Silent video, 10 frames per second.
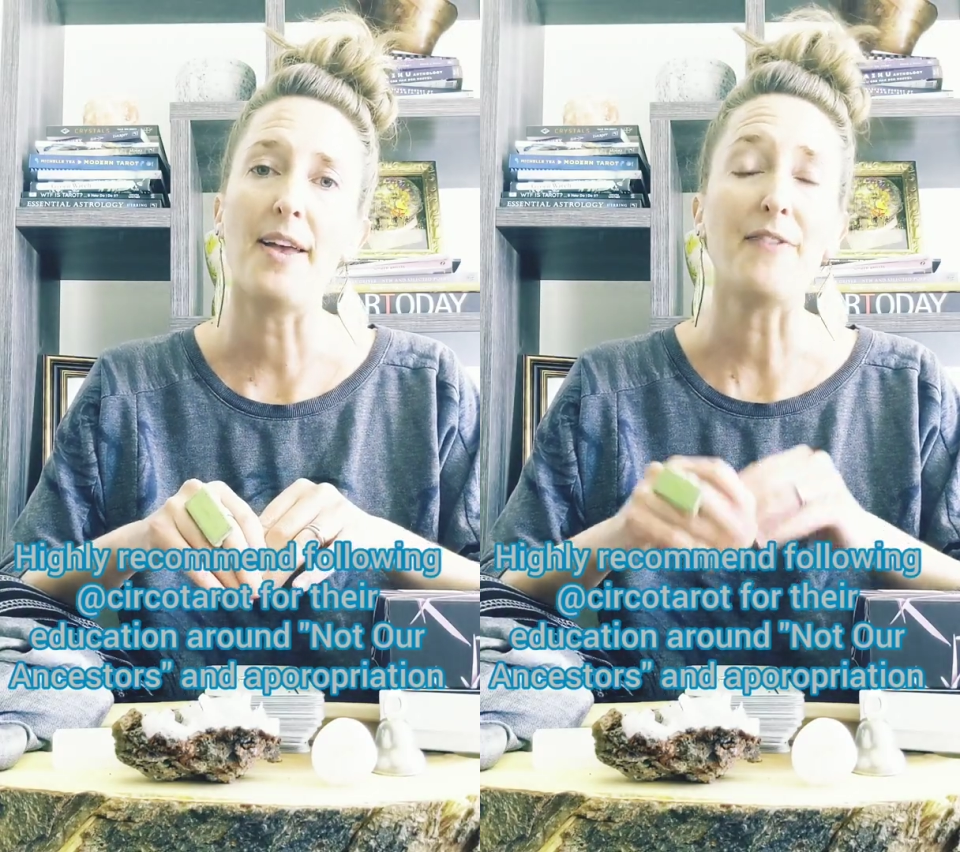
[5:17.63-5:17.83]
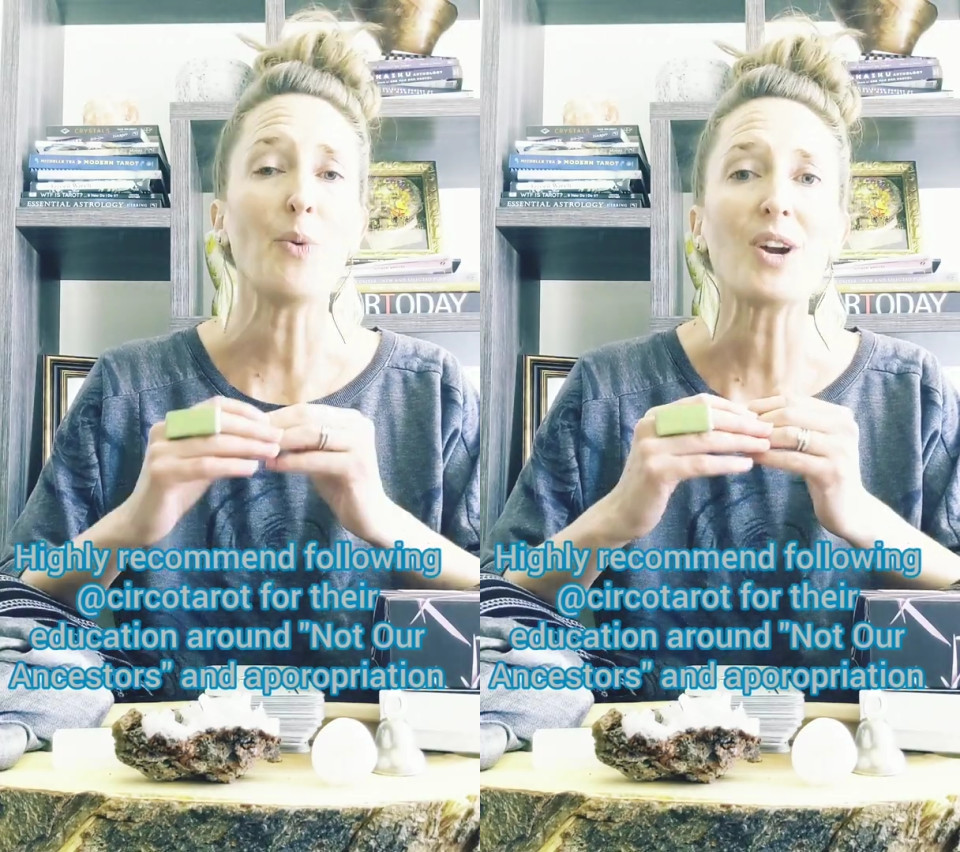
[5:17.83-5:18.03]

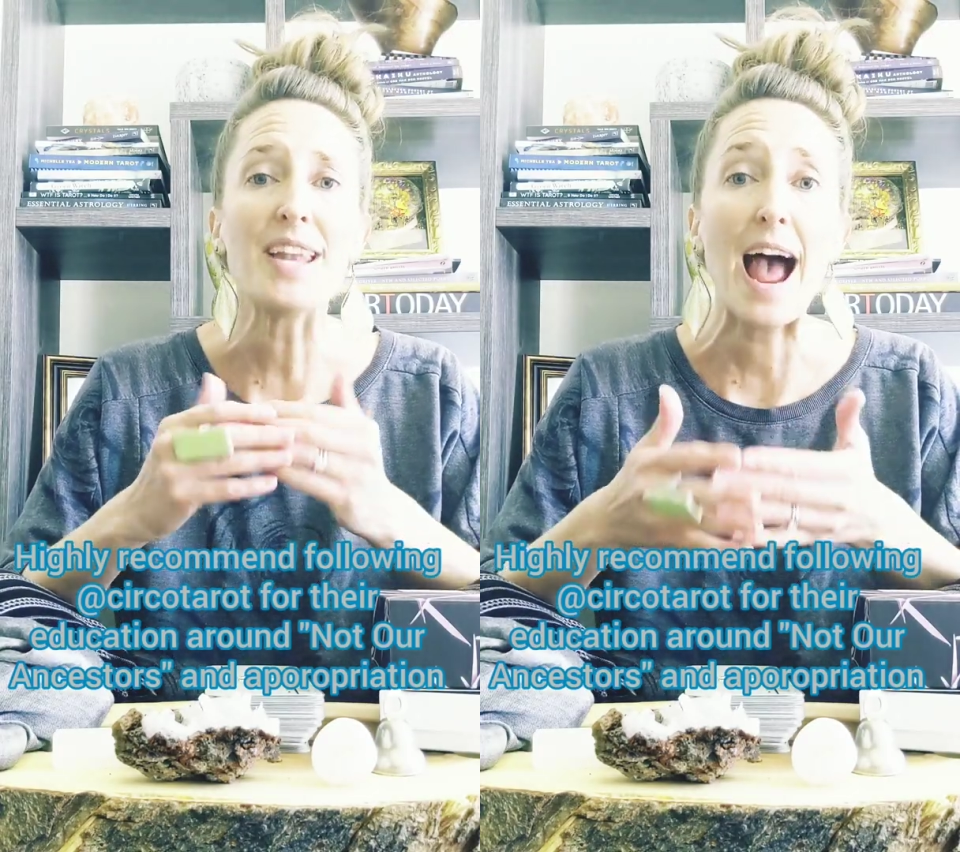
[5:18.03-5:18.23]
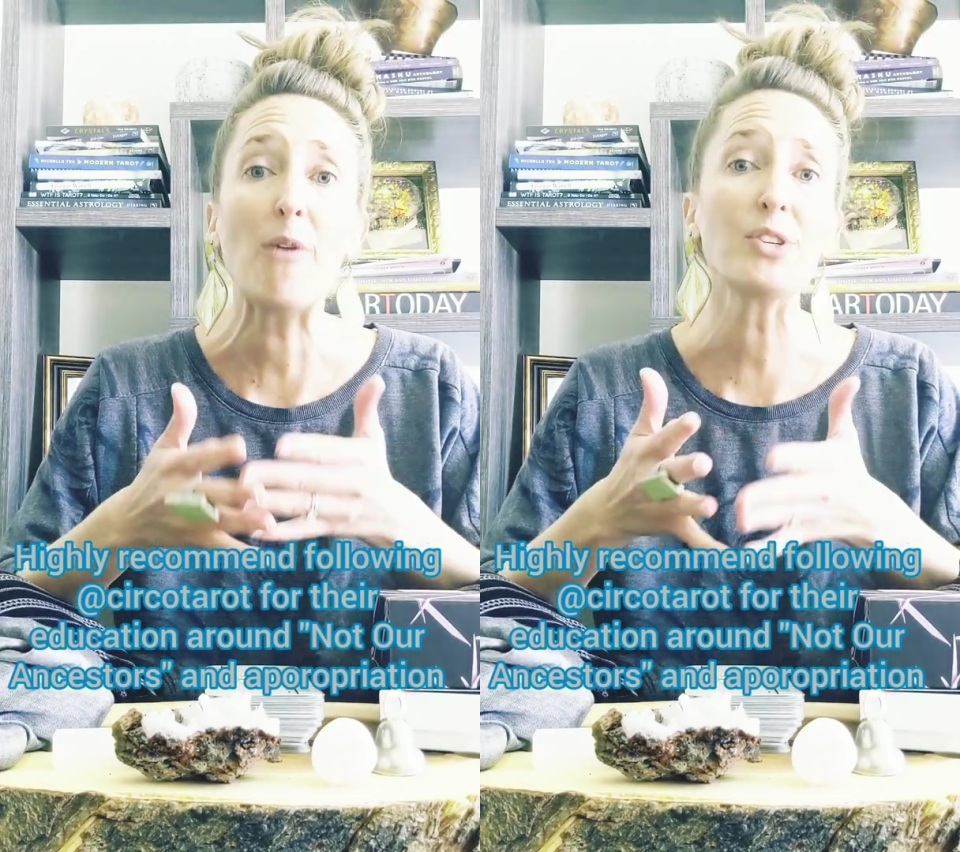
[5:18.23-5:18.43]
If you are
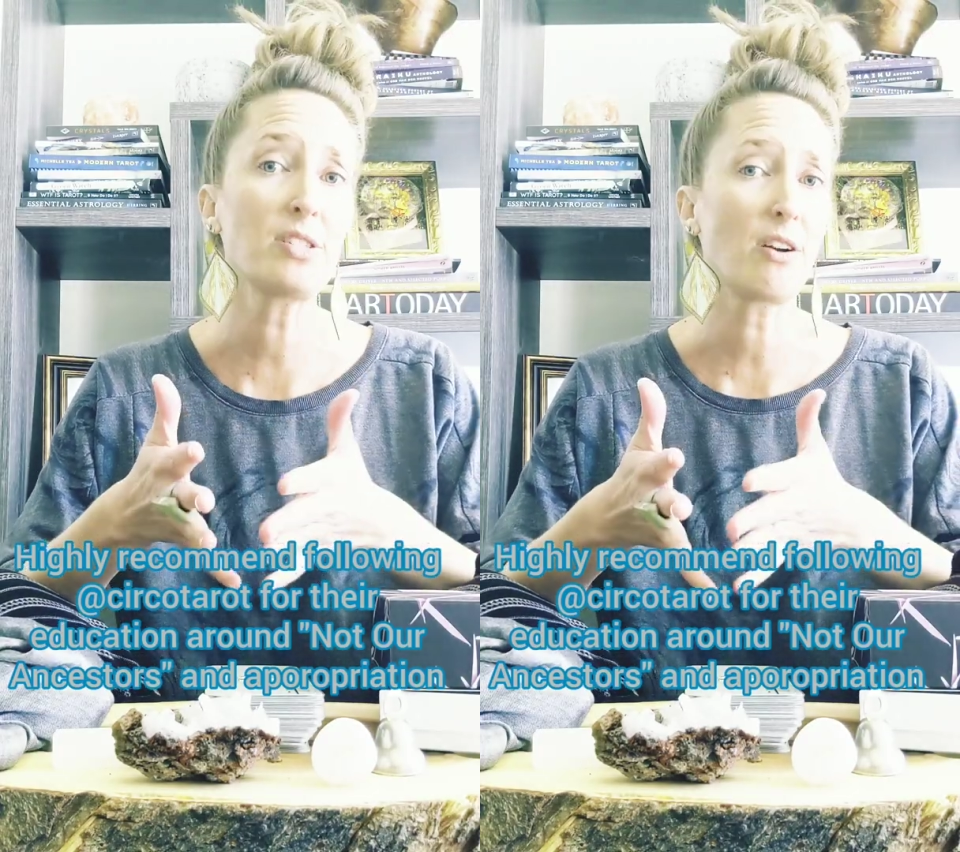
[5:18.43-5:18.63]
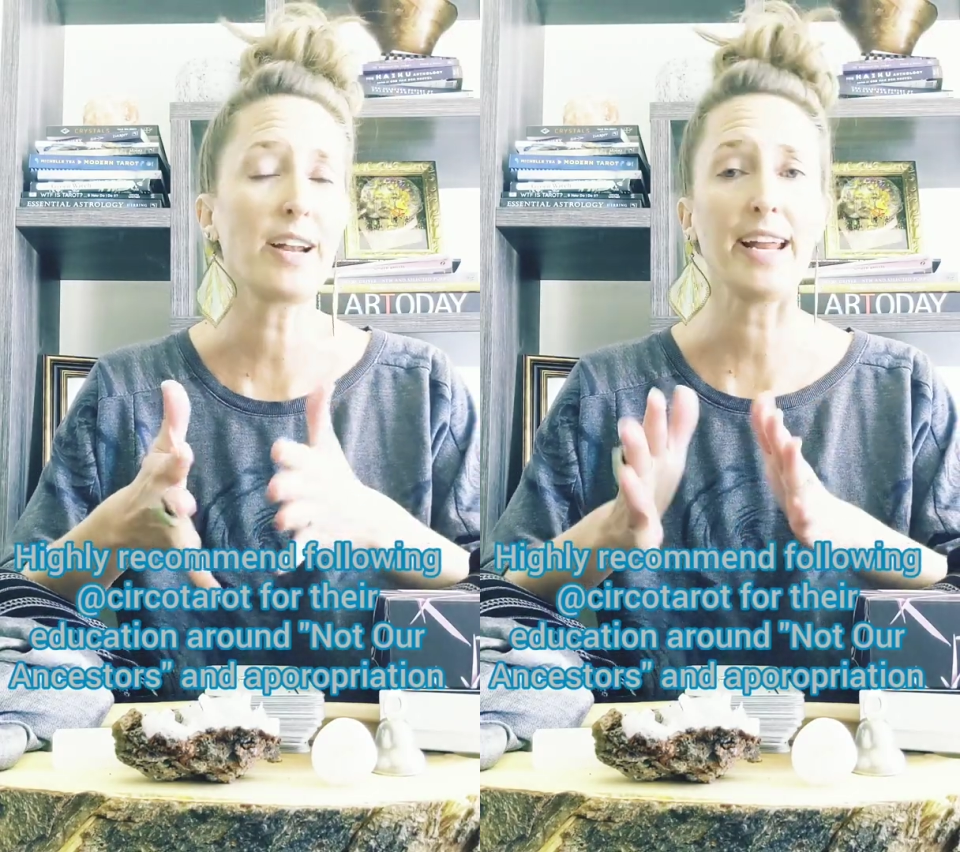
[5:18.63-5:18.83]
now
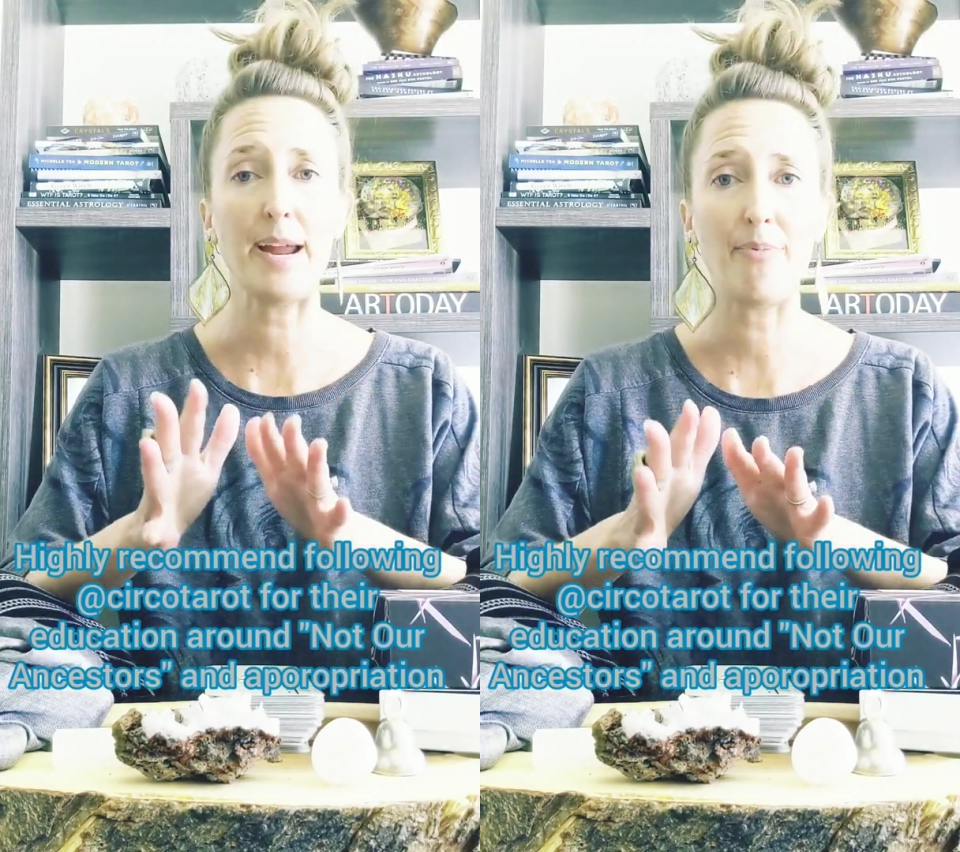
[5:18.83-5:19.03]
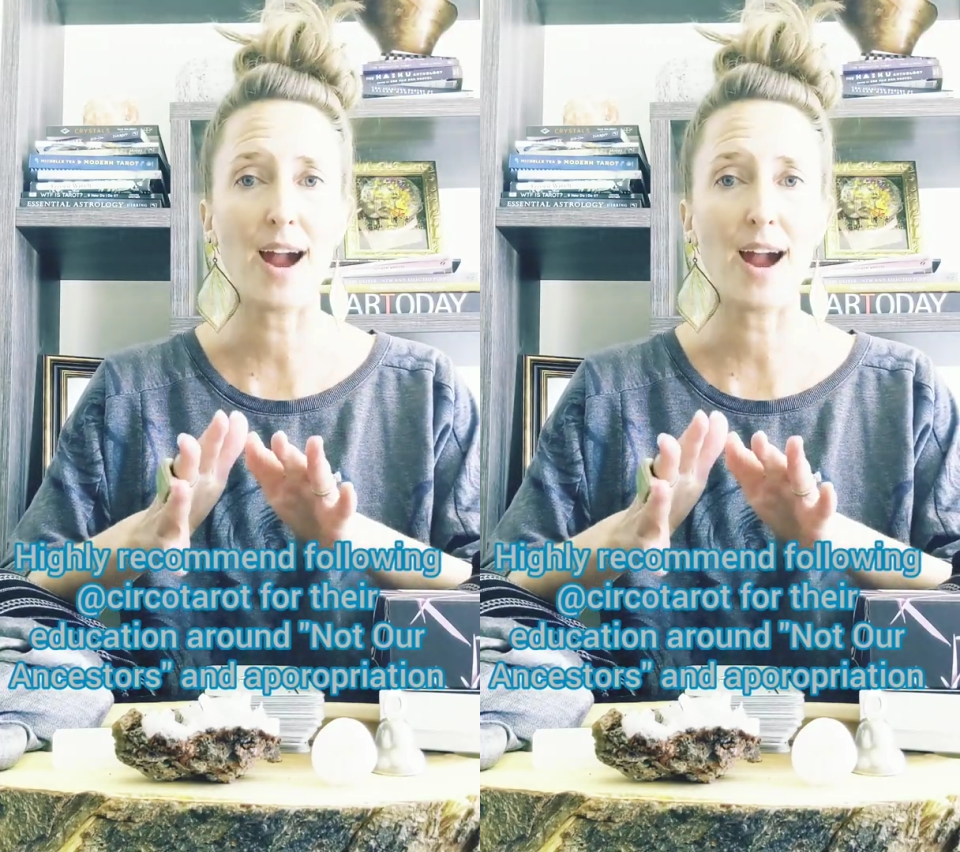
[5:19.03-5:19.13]
starting a